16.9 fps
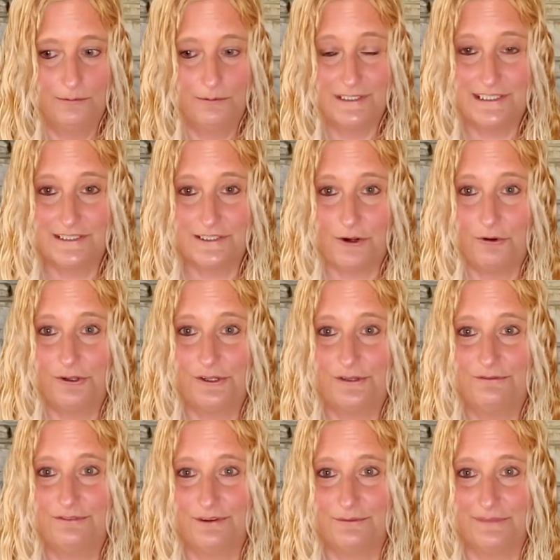was
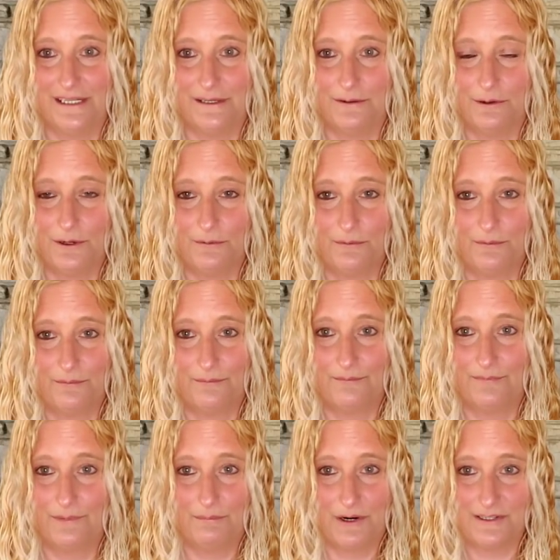stolen from me. The
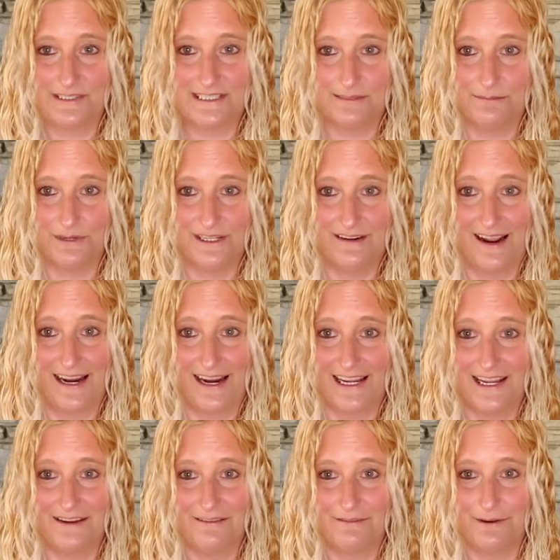person would
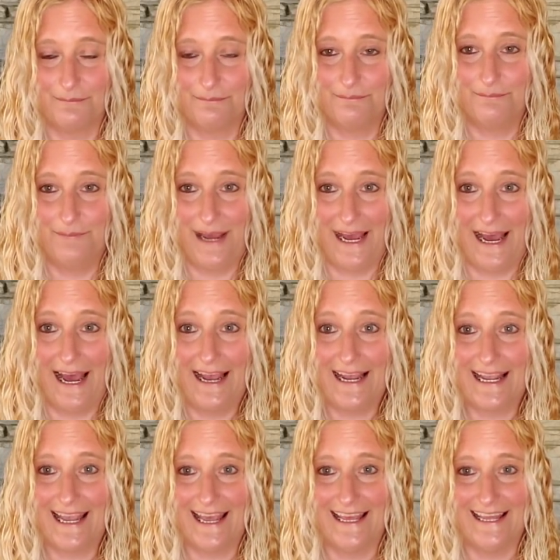not give it
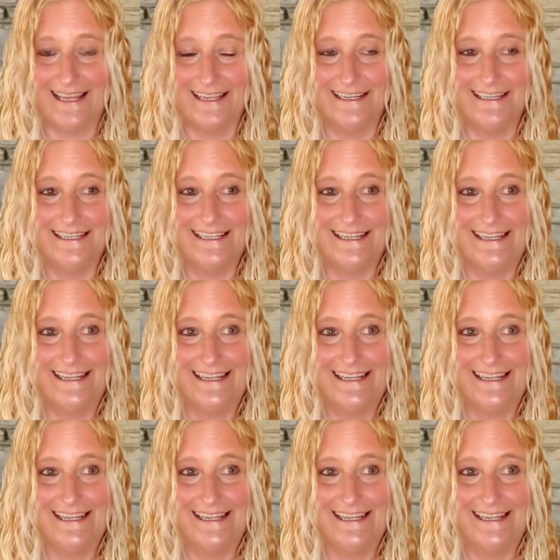back. And